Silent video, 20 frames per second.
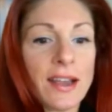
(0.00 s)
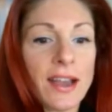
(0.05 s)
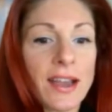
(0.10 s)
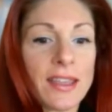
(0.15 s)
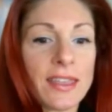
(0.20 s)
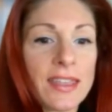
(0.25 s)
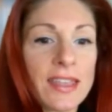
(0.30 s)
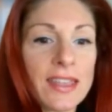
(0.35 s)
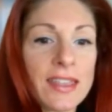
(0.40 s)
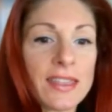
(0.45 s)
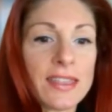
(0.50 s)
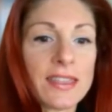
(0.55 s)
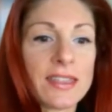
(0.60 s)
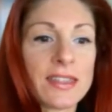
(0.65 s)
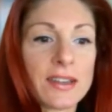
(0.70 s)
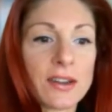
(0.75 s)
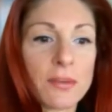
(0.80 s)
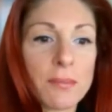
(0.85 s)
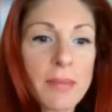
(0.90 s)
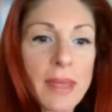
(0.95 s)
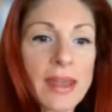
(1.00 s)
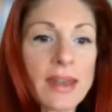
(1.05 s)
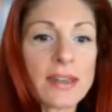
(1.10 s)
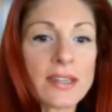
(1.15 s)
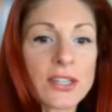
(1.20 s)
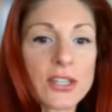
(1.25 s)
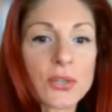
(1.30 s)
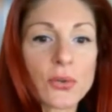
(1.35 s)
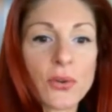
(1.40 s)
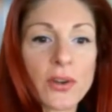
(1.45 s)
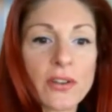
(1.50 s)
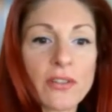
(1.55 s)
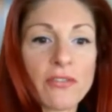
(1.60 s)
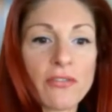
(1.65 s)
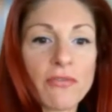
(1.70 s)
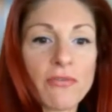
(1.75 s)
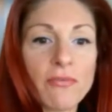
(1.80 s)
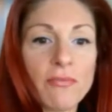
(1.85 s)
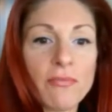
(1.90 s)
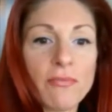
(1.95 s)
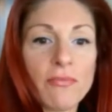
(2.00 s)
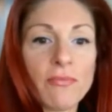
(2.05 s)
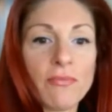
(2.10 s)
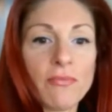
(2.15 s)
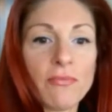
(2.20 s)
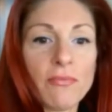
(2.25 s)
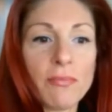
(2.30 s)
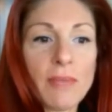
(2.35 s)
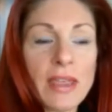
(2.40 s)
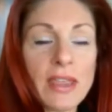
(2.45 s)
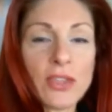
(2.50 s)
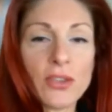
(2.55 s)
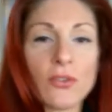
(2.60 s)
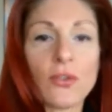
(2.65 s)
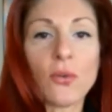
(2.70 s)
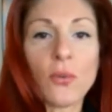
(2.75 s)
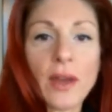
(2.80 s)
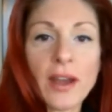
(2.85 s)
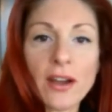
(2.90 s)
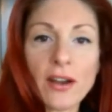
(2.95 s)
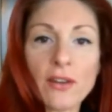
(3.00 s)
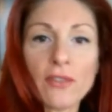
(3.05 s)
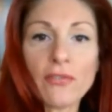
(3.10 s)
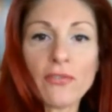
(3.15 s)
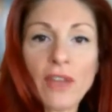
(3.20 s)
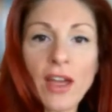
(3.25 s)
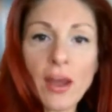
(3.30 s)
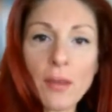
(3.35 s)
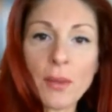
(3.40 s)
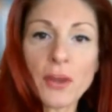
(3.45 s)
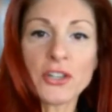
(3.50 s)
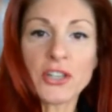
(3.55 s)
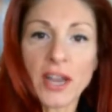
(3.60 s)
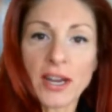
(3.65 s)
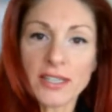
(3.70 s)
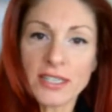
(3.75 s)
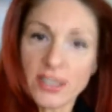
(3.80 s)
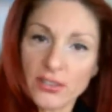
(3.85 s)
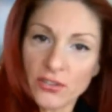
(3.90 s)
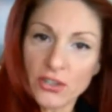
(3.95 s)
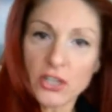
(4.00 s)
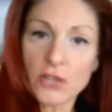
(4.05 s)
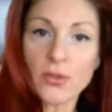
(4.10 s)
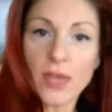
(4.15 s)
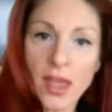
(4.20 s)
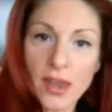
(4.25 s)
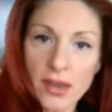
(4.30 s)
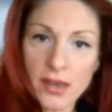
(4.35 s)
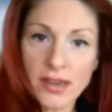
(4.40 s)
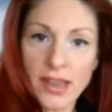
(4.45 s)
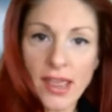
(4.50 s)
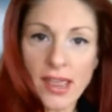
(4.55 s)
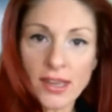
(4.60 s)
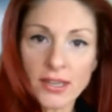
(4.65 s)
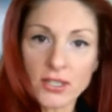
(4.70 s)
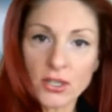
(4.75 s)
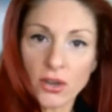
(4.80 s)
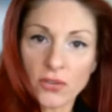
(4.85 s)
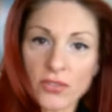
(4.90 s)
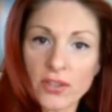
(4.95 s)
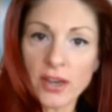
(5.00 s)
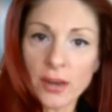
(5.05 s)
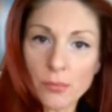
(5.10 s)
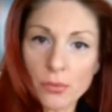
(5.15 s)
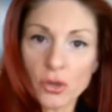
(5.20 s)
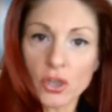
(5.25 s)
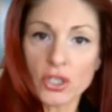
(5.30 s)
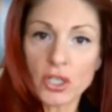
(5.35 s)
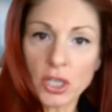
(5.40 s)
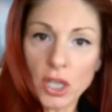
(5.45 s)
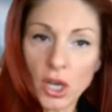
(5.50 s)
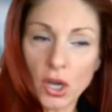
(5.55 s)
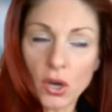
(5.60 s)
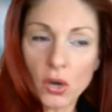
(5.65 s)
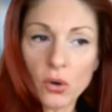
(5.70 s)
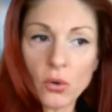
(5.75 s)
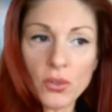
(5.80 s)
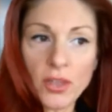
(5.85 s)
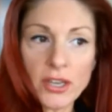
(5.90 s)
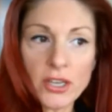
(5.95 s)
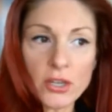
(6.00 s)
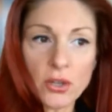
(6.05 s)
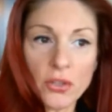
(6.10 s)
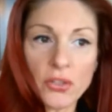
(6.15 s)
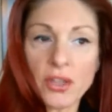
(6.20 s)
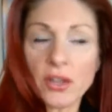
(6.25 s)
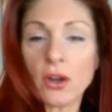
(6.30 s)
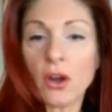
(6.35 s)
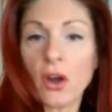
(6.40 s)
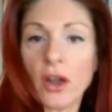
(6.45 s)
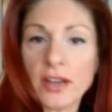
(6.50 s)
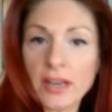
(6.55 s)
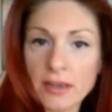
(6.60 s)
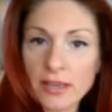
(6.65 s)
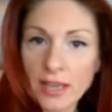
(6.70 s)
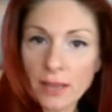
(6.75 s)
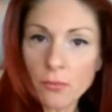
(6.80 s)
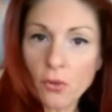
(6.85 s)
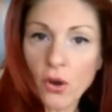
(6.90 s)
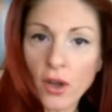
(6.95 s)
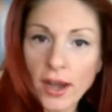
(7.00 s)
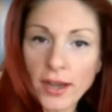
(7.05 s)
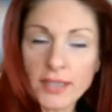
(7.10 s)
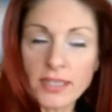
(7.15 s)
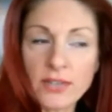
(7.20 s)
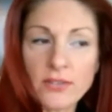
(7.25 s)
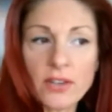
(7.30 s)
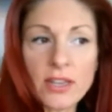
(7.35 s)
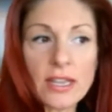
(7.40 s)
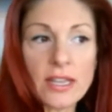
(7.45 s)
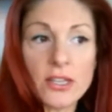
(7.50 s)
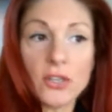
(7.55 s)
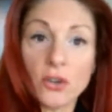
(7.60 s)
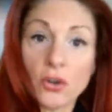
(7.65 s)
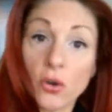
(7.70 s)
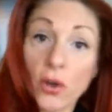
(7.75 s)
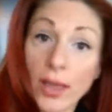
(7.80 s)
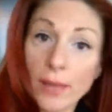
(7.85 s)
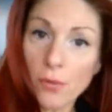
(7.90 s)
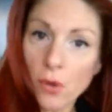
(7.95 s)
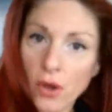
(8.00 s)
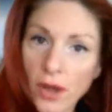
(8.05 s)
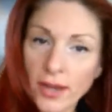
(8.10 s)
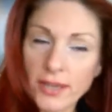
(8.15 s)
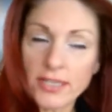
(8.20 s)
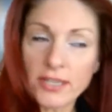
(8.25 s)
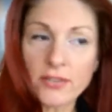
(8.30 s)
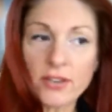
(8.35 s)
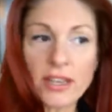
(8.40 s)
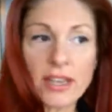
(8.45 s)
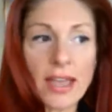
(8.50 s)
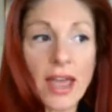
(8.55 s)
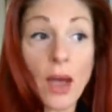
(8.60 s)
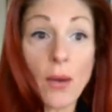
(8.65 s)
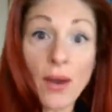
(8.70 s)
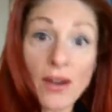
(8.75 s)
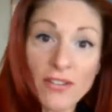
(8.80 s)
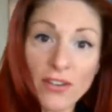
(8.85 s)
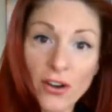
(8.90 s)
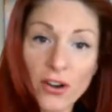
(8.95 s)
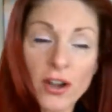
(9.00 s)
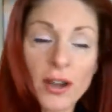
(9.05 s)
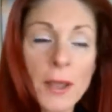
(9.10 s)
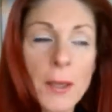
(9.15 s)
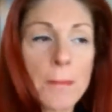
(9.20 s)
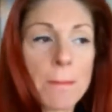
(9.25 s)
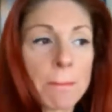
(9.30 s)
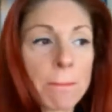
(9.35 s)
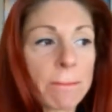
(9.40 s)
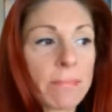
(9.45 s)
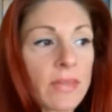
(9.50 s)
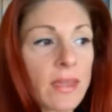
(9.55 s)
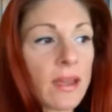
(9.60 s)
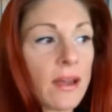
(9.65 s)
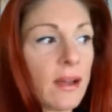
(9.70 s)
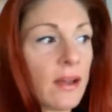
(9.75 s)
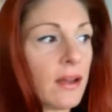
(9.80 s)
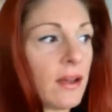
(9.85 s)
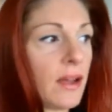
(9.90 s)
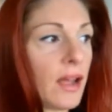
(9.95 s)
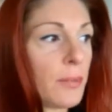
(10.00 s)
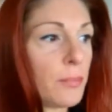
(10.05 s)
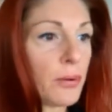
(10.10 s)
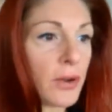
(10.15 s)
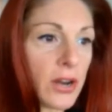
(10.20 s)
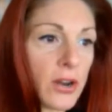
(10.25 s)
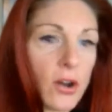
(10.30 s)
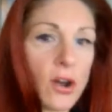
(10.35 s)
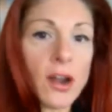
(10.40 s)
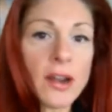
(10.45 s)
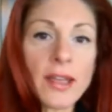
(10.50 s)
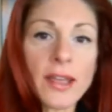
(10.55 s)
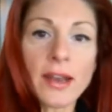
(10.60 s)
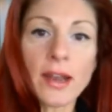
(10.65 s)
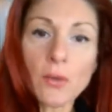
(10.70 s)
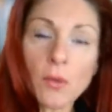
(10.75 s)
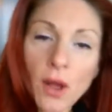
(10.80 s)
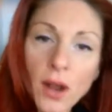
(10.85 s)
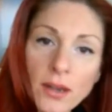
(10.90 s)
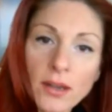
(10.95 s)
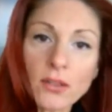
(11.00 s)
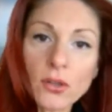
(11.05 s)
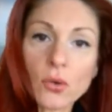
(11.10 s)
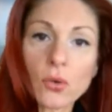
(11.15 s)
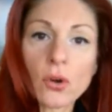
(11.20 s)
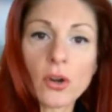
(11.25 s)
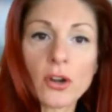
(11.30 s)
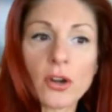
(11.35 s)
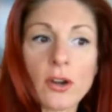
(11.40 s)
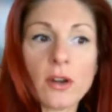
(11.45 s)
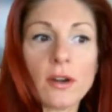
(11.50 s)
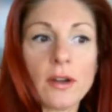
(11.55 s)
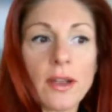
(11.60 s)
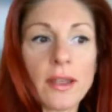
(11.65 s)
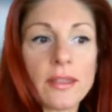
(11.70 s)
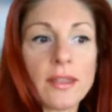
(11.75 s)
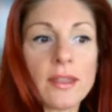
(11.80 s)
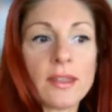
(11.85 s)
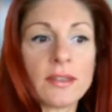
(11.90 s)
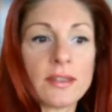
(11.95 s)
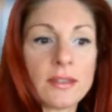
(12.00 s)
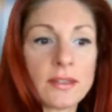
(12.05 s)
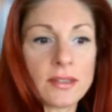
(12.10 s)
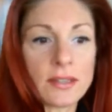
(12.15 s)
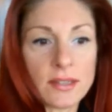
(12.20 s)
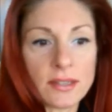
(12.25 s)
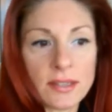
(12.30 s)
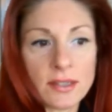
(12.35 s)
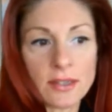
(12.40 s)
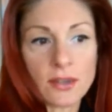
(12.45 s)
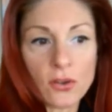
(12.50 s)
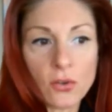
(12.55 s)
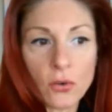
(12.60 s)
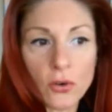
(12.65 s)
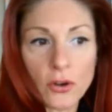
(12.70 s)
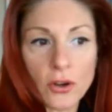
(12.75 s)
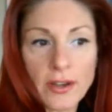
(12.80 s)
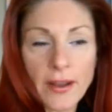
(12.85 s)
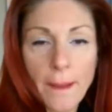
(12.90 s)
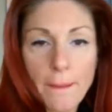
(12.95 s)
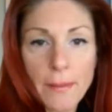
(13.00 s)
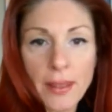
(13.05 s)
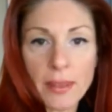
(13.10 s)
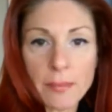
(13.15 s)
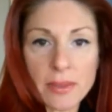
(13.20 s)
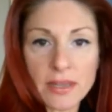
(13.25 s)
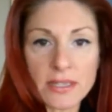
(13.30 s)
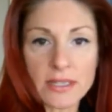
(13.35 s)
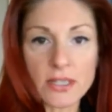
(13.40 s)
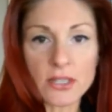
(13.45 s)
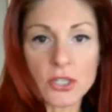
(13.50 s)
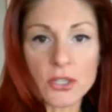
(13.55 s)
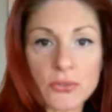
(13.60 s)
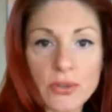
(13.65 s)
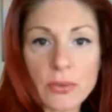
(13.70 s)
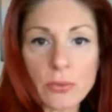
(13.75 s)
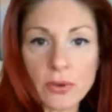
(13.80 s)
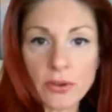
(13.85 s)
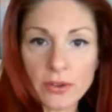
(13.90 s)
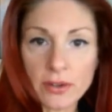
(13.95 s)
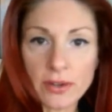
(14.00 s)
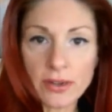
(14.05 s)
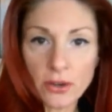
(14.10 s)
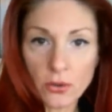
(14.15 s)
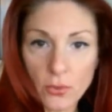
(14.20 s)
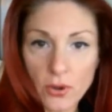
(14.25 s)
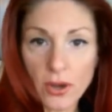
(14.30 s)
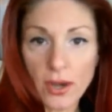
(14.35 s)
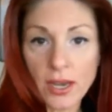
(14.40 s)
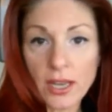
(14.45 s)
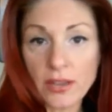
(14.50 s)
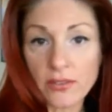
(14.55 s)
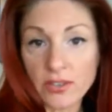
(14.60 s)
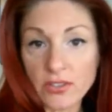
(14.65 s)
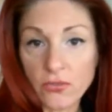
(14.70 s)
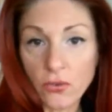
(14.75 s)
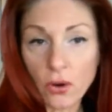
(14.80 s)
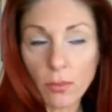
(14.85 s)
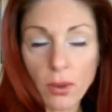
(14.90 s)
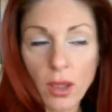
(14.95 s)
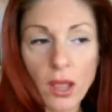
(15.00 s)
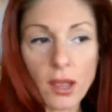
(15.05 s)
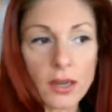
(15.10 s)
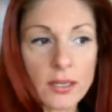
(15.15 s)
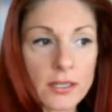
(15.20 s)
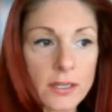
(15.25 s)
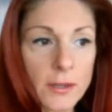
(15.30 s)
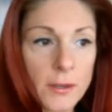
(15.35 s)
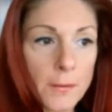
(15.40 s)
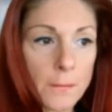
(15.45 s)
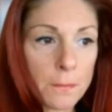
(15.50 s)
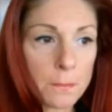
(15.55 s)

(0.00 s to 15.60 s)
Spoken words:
think they're meant to sort of make you aware of how much activity you get in a day. So if the number is low, then you'll think, oh, I need to get more activity, and you'll go get more activity. However, I put it on, and I walked to the corner. I think to the corner down by the busiest street near where I live. It's 4 blocks.